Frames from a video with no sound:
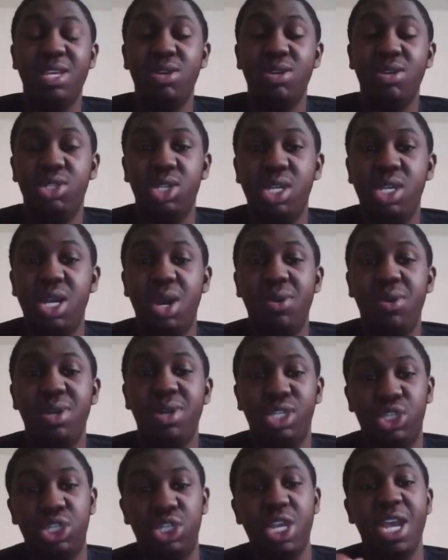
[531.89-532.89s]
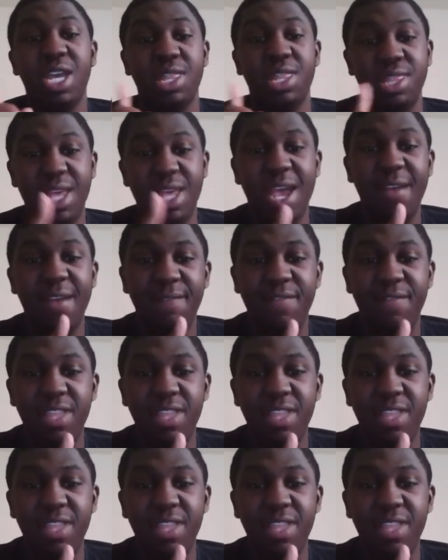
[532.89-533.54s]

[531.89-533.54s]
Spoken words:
You should go and check that